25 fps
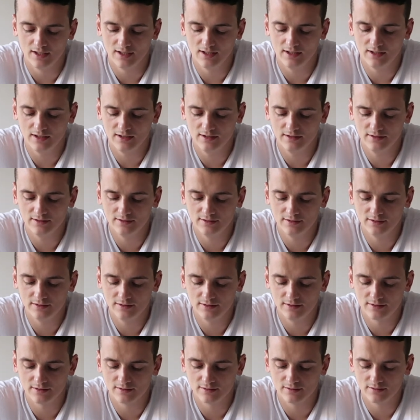
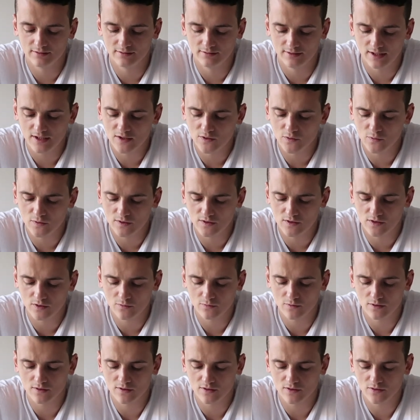And next
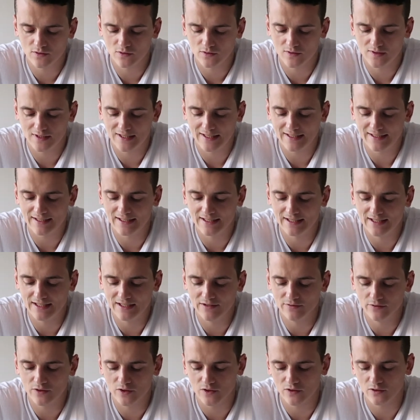question was to set
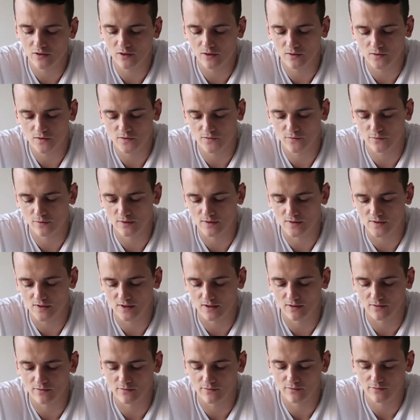individual goals for
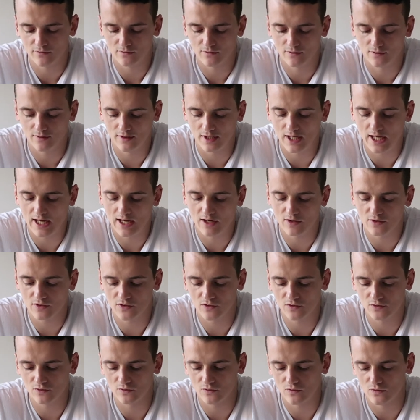yourself on how
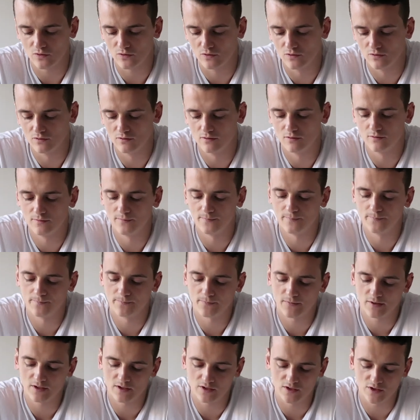to
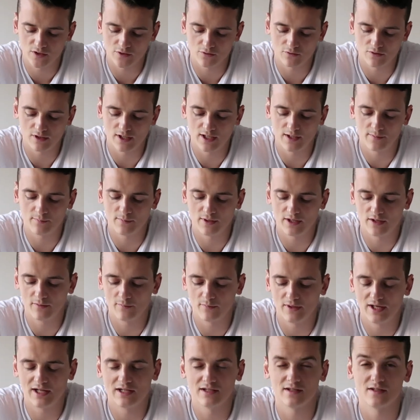ensure a better
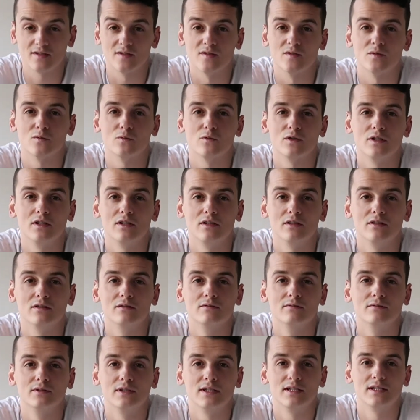balance when
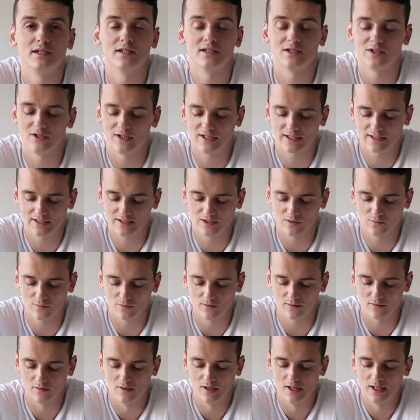interacting
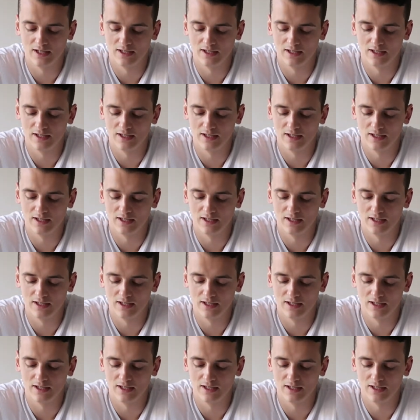with